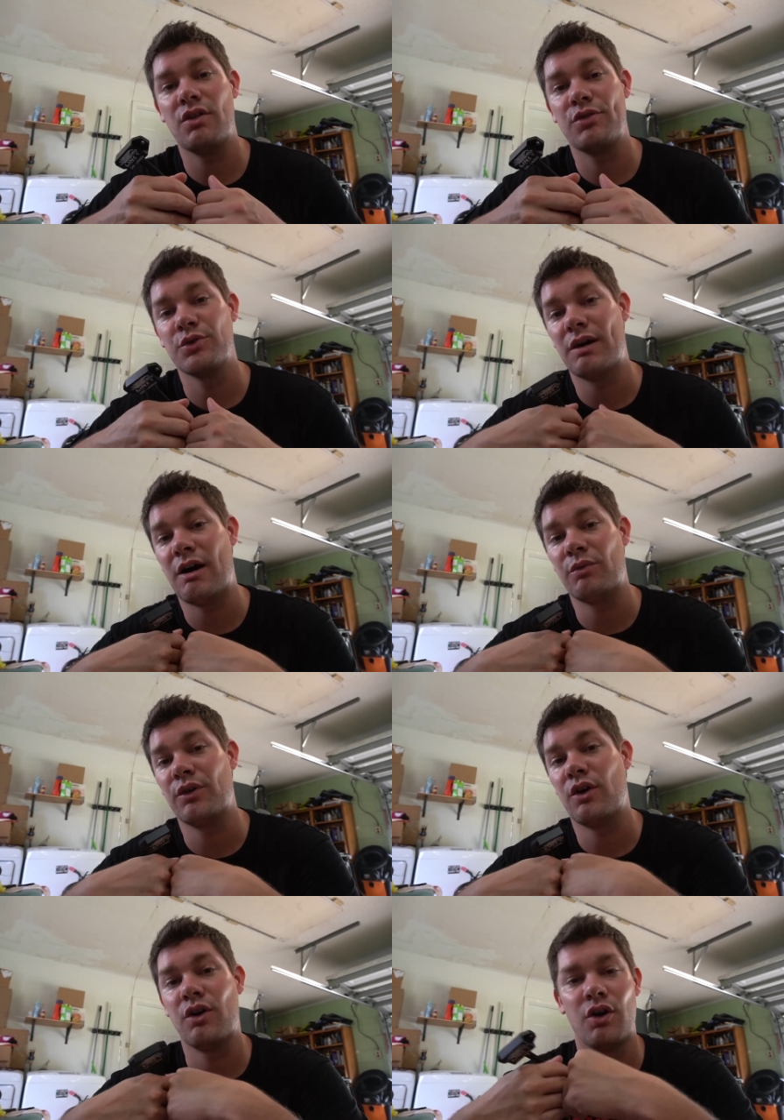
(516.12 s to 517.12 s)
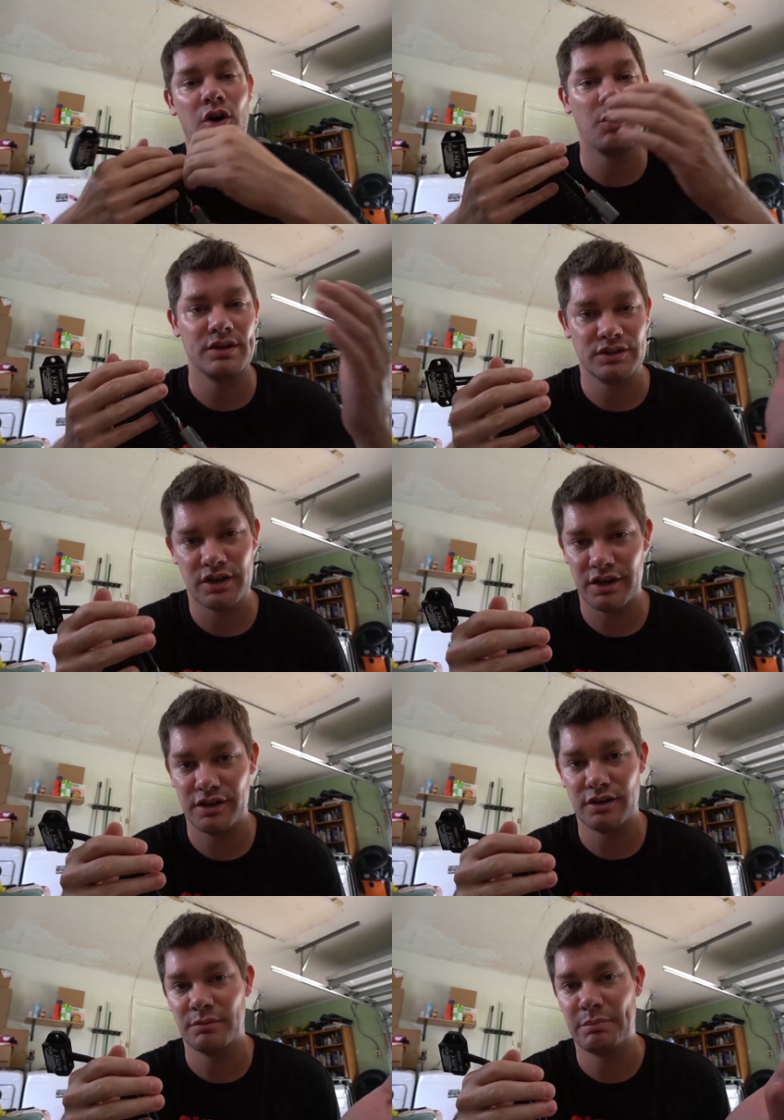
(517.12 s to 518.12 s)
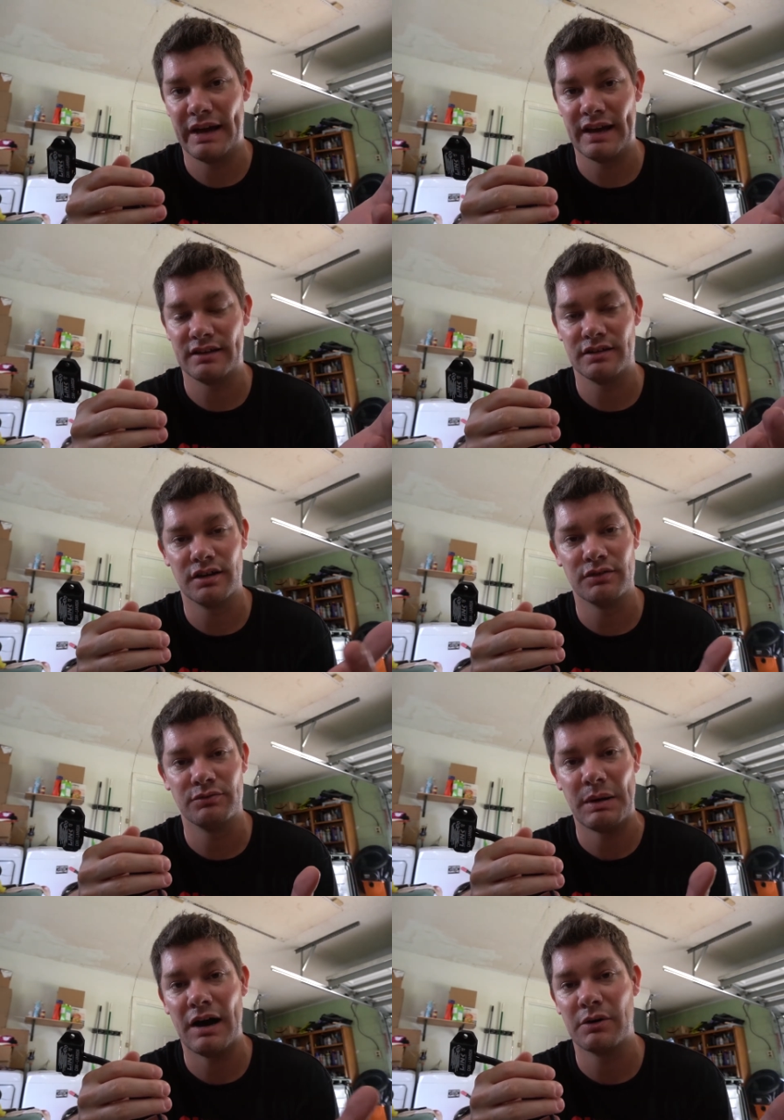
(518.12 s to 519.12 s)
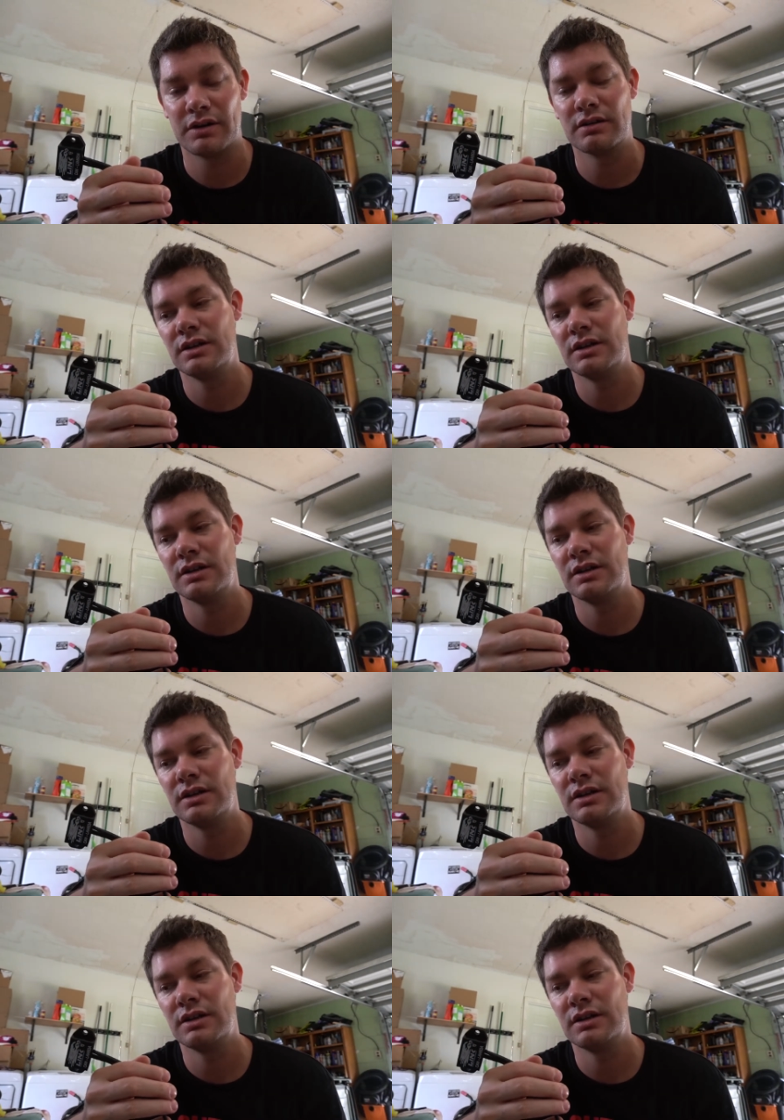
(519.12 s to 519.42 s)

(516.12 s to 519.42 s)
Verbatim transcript: throughout the whole entire band of power